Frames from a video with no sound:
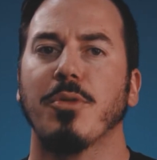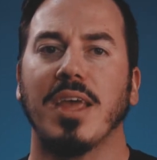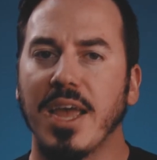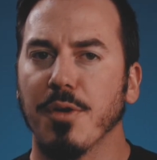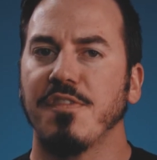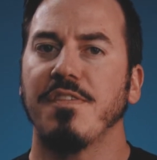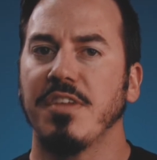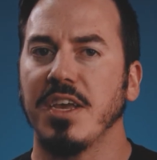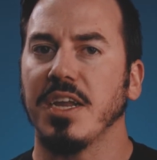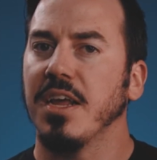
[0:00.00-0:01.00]
the
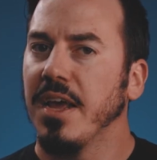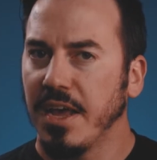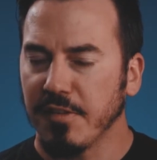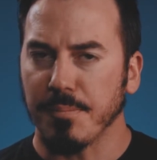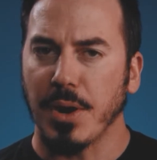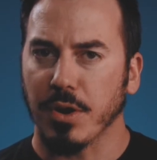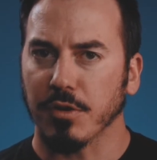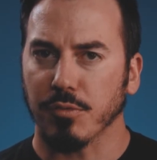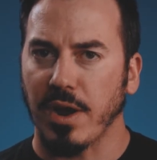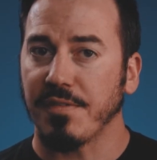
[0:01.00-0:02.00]
AR-15 is
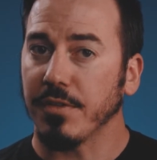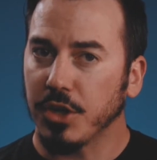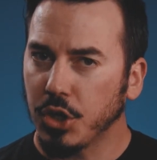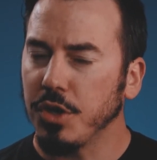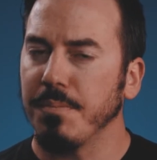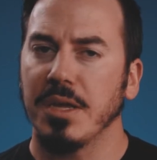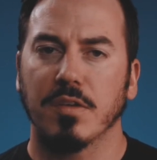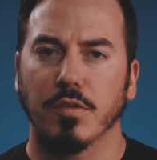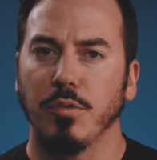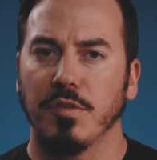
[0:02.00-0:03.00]
America's rifle. They shouldn't be
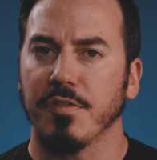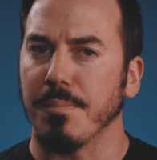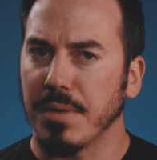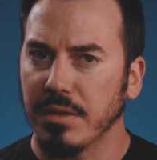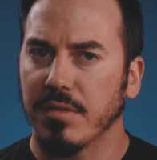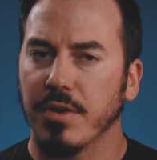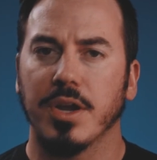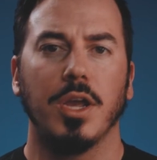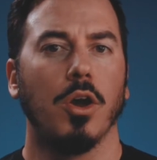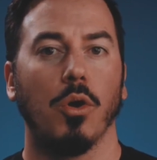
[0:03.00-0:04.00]
exclusive to
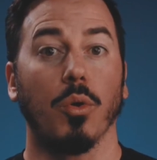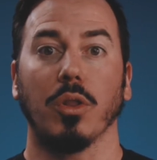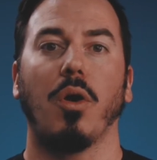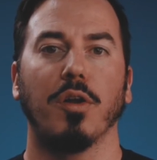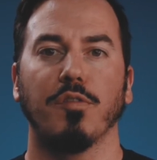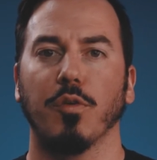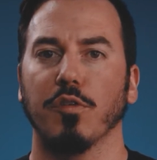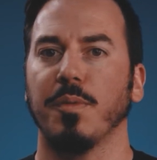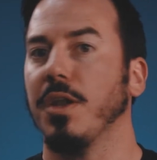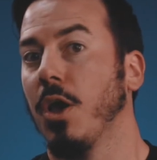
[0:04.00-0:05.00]
military or law
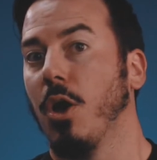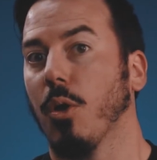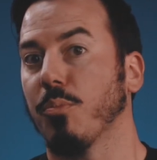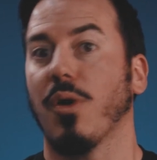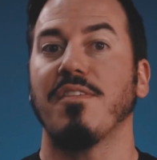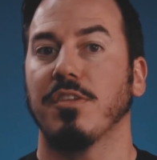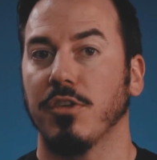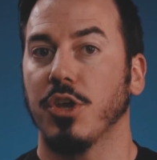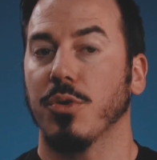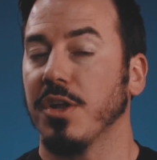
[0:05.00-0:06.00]
enforcement or private
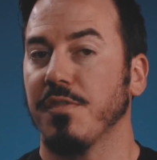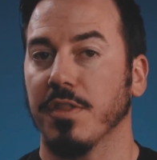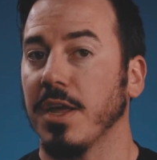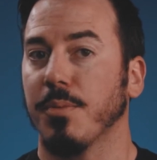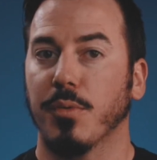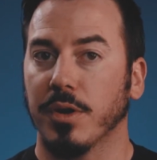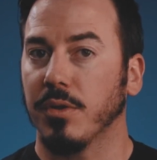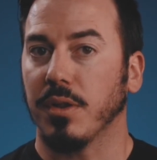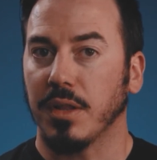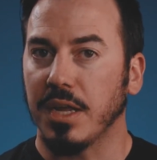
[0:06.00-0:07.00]
security for the
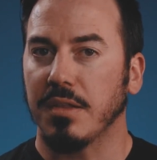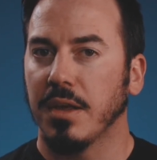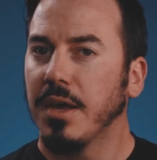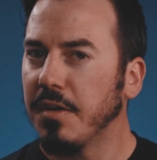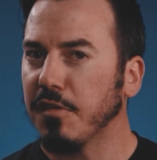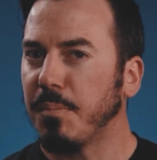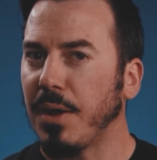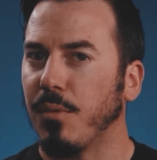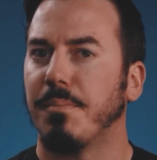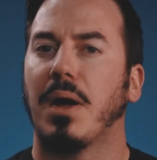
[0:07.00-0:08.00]
hypocritical elite,
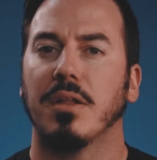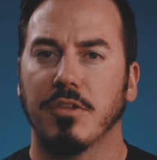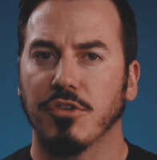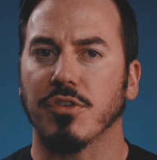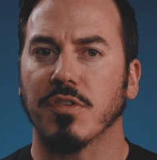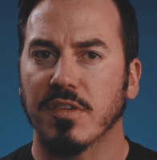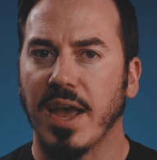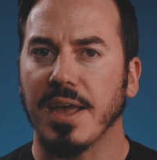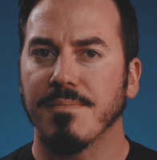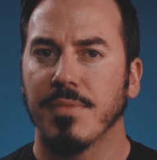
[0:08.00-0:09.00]
despite what politicians
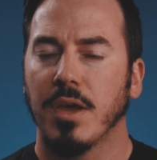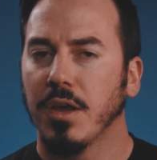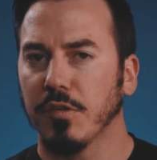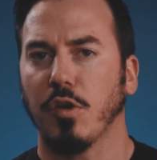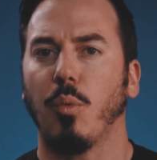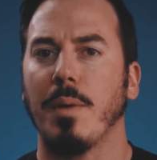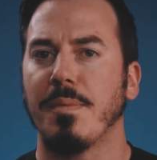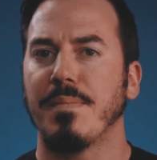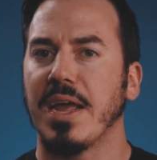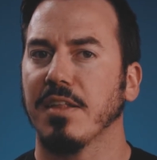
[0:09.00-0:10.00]
say. Assault
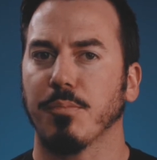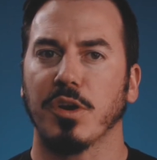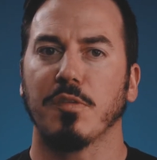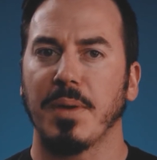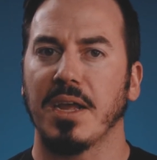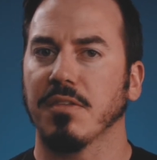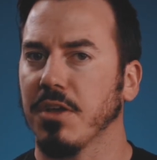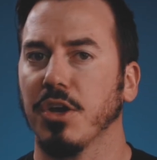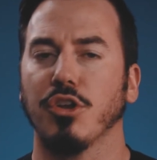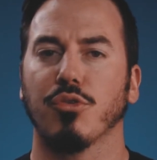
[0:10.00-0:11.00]
weapon bans, brace bans,
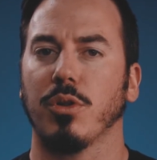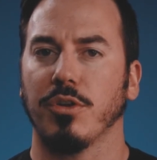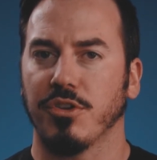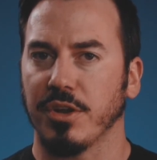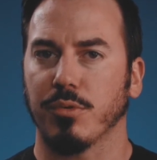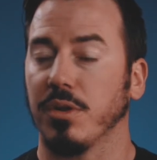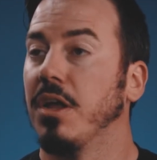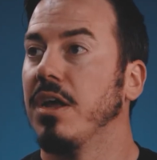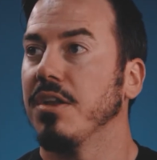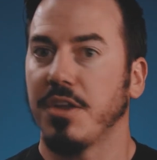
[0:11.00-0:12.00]
gun control in general
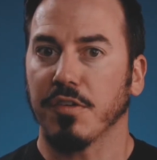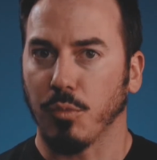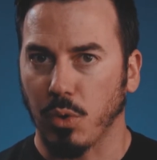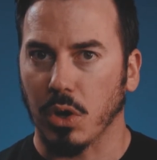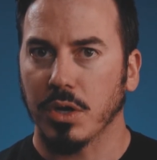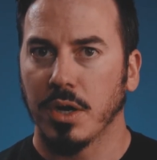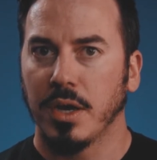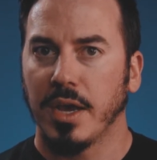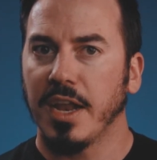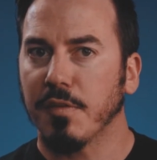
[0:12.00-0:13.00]
doesn't work,
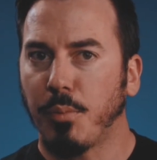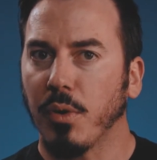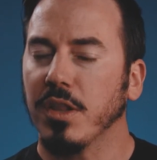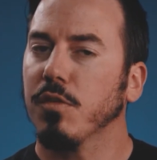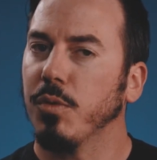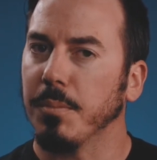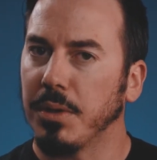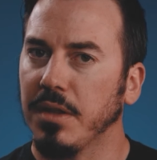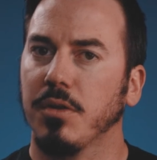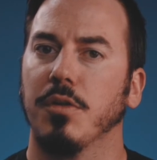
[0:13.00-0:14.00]
and it's pointless when a
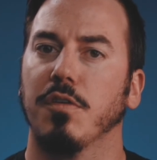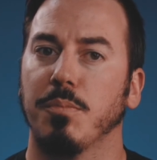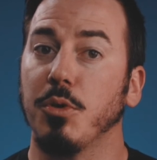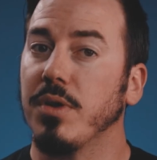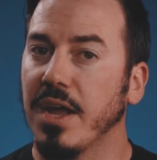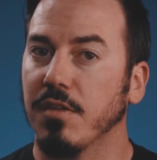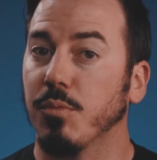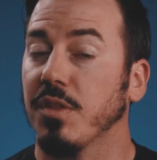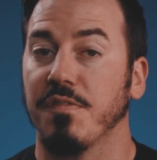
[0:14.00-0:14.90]
political dispute ends with